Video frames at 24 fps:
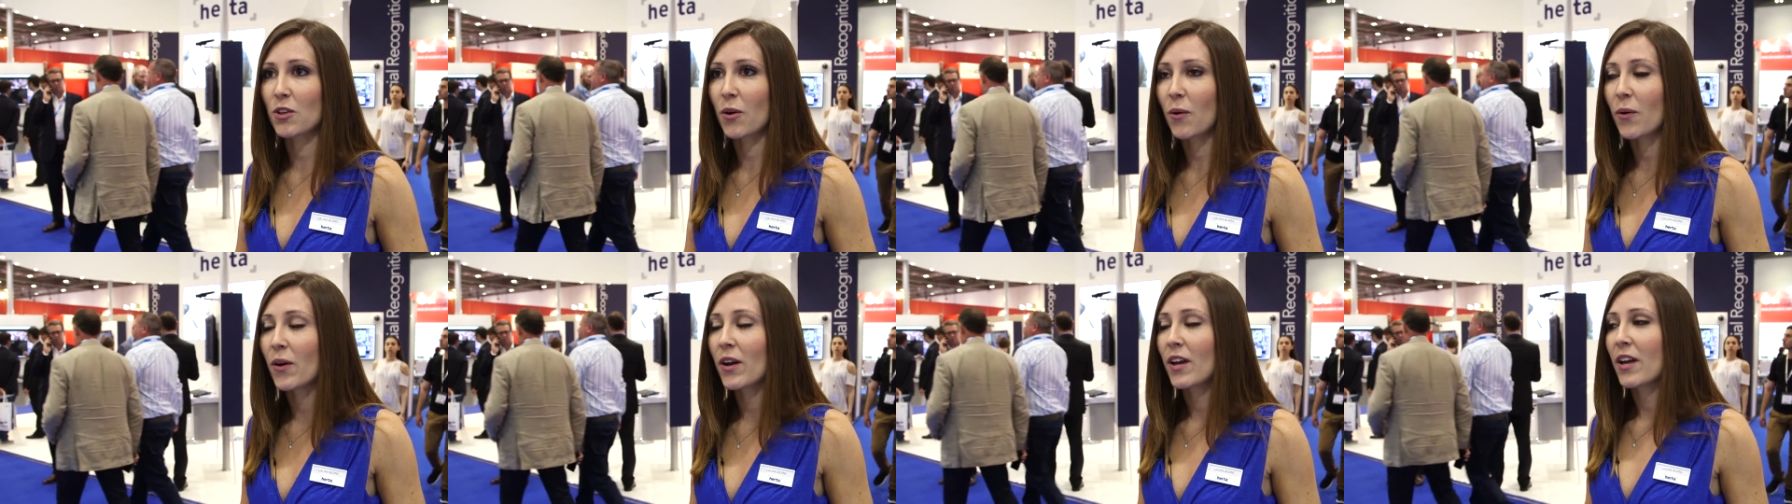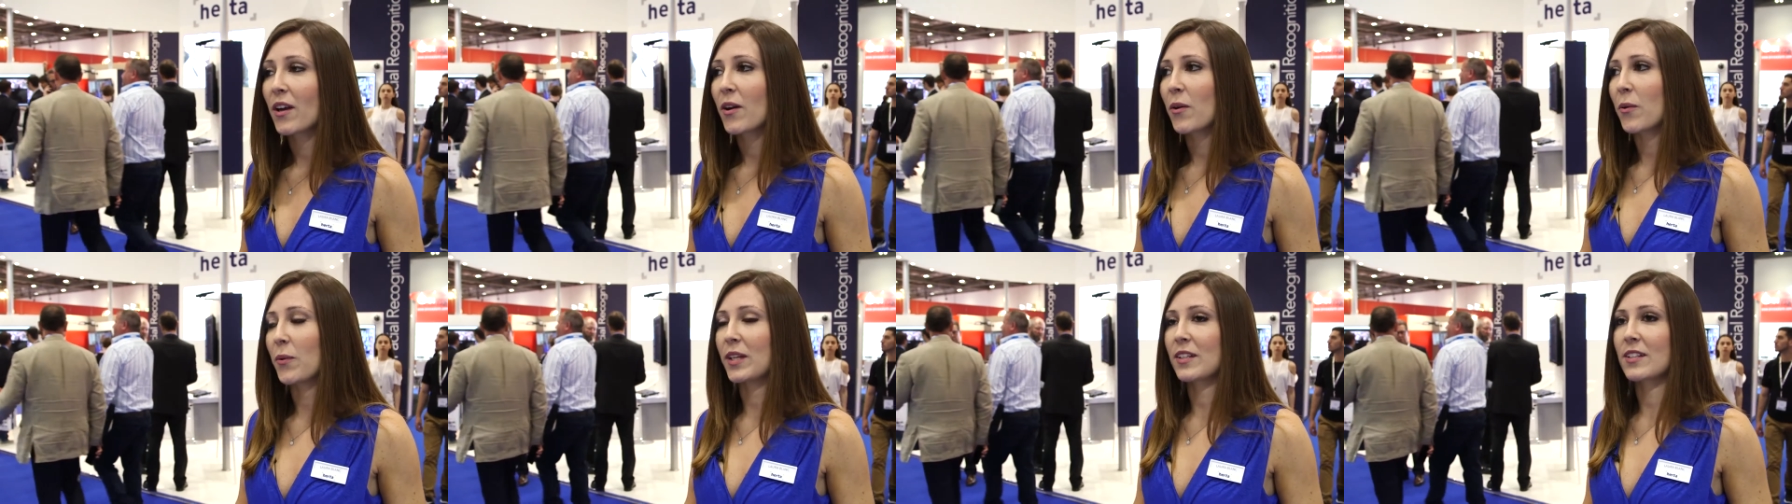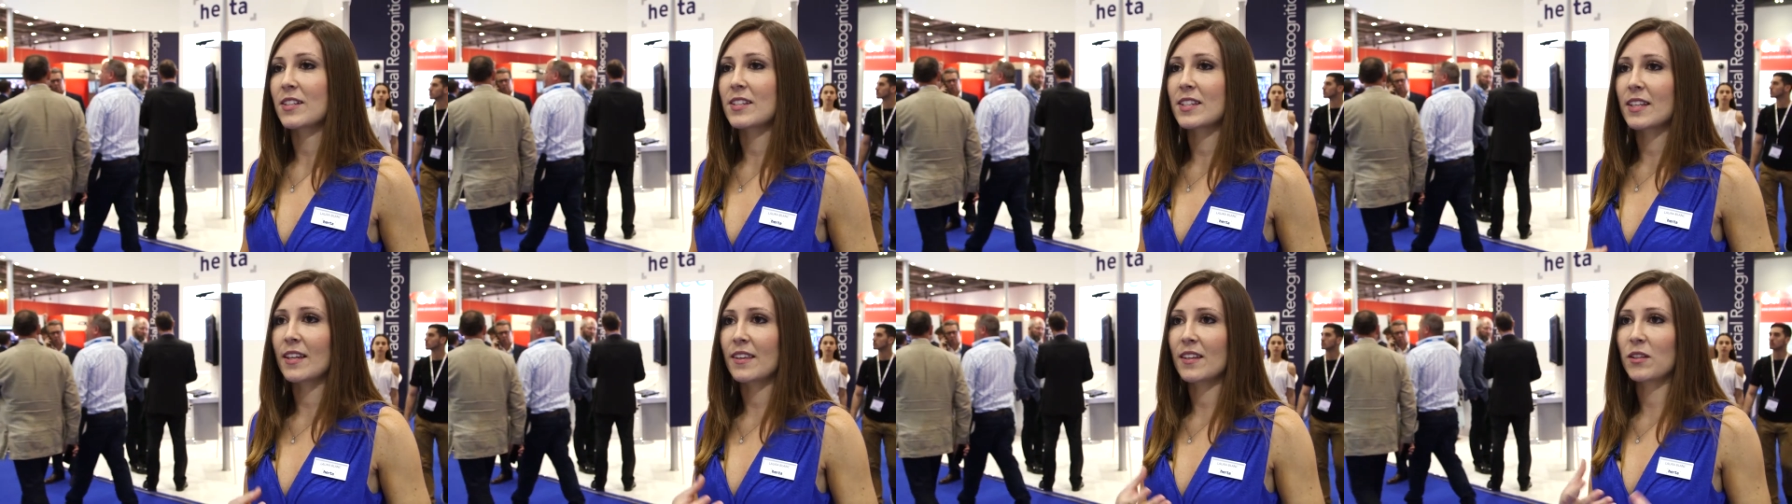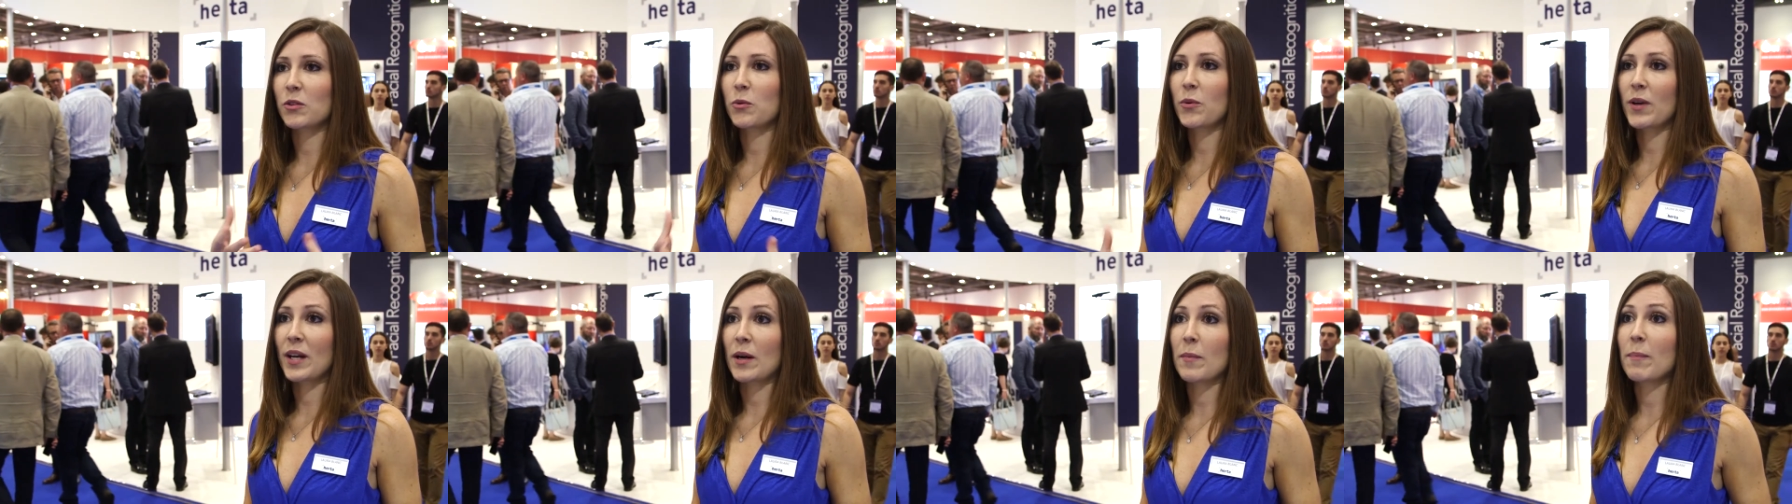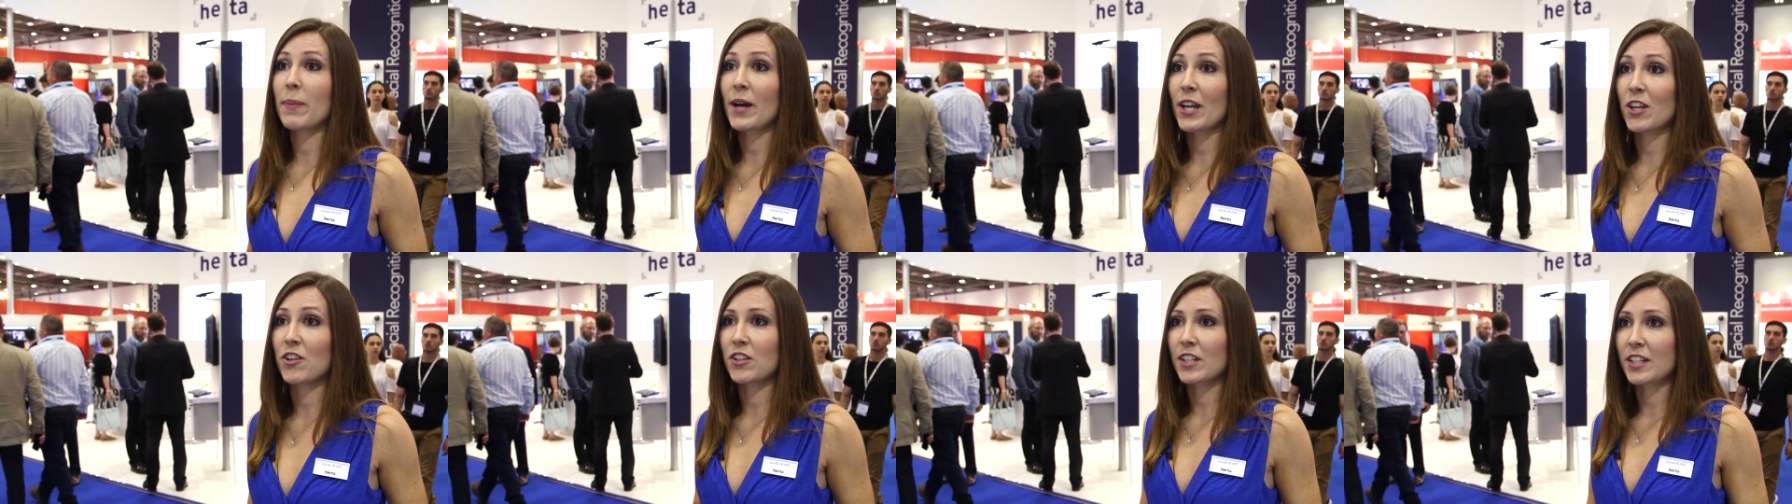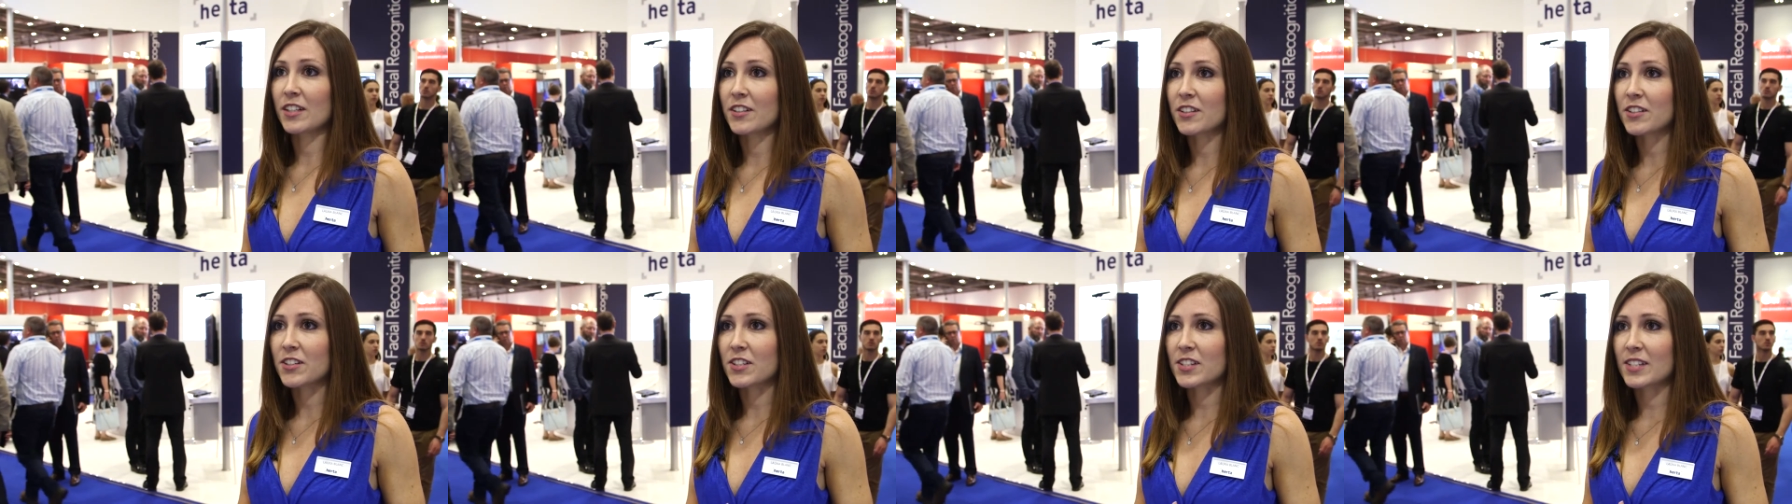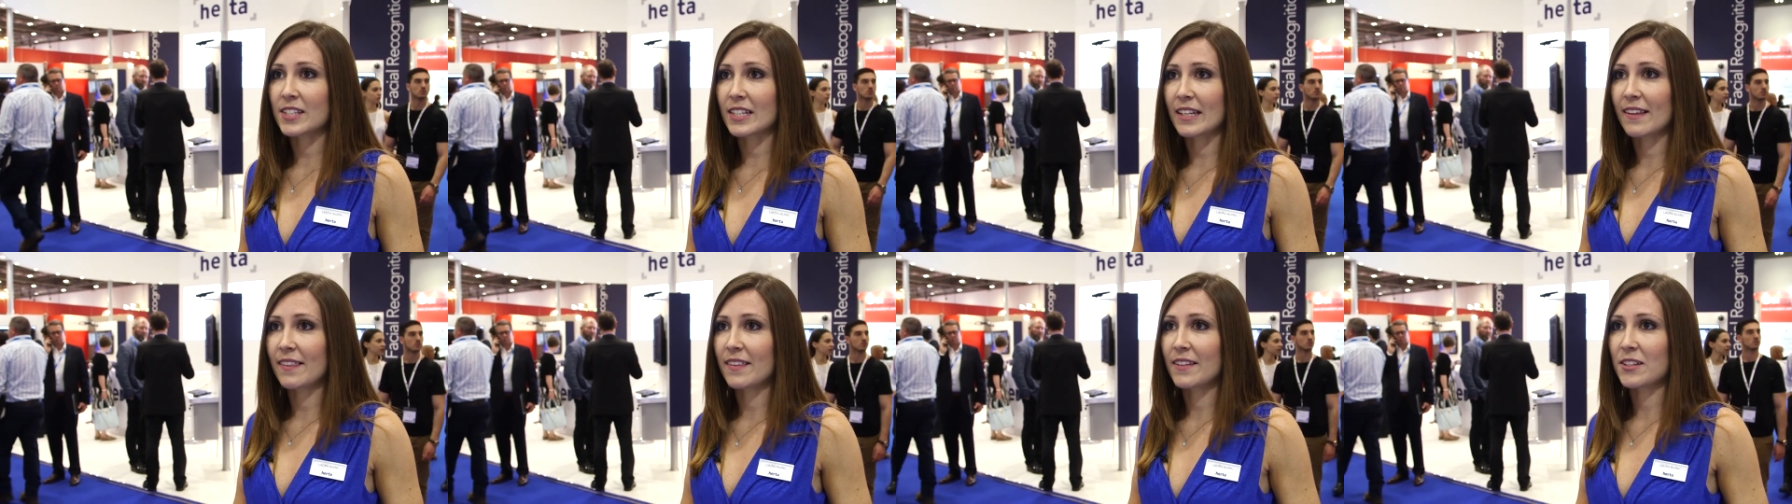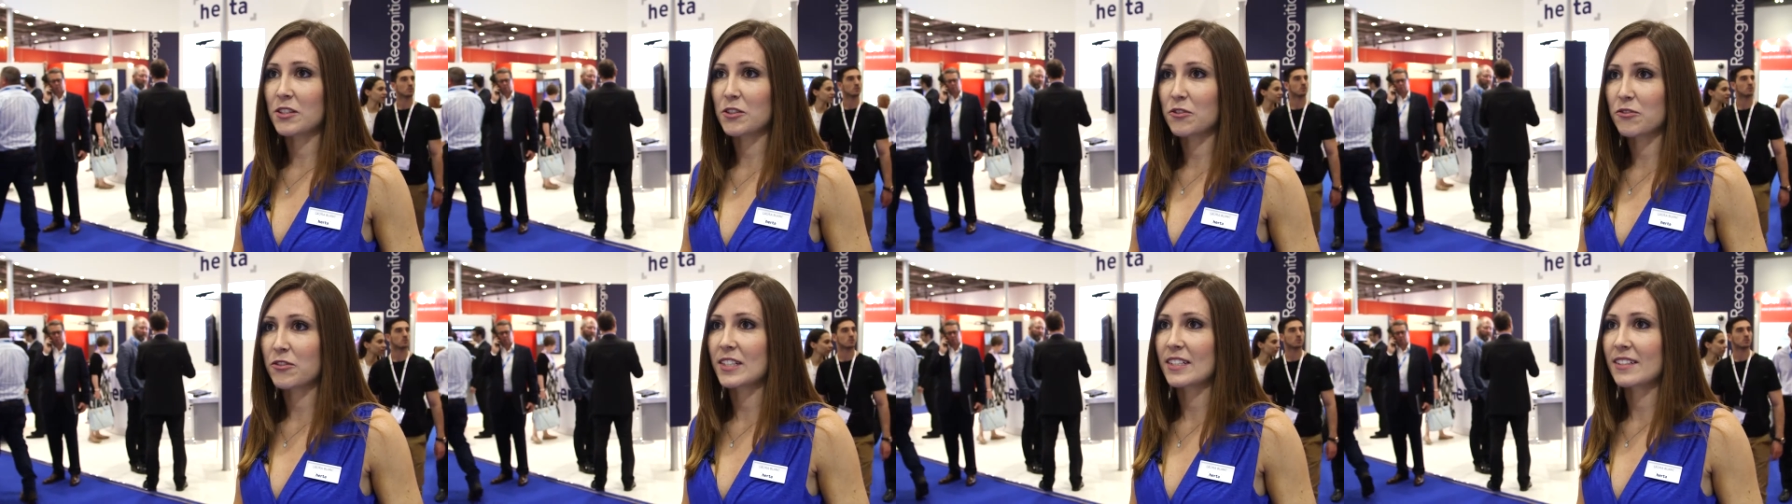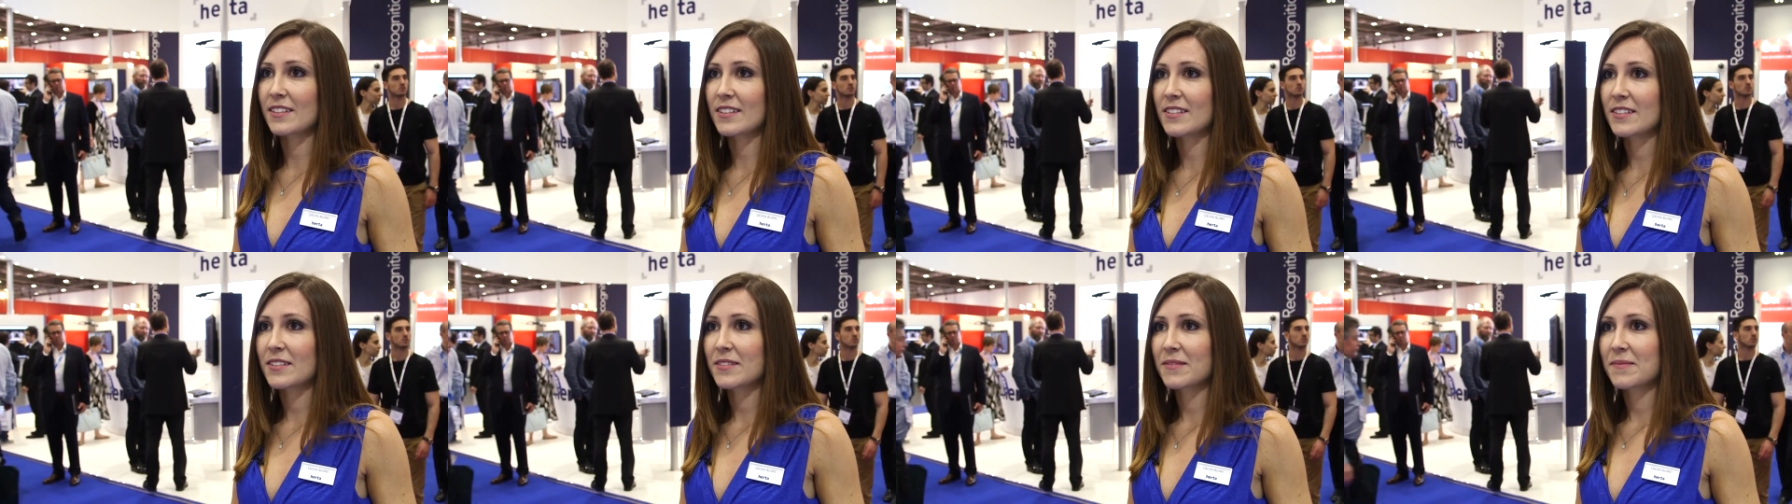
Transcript: So we can say that we are pioneers in this field.